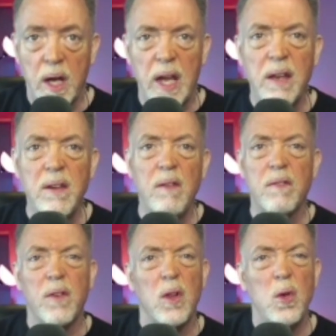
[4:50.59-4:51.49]

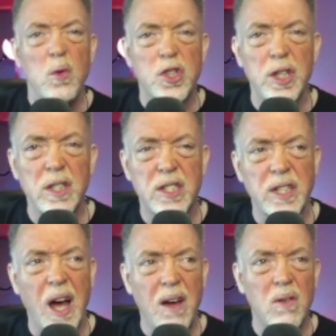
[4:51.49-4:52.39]

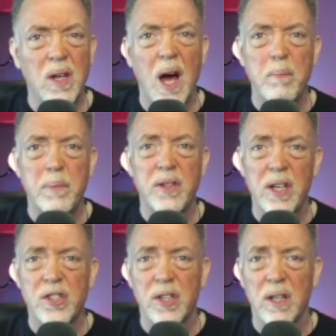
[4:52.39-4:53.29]
Involution-style
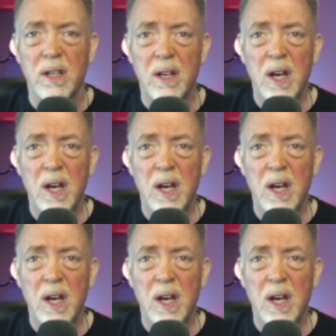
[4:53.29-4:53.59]
competition.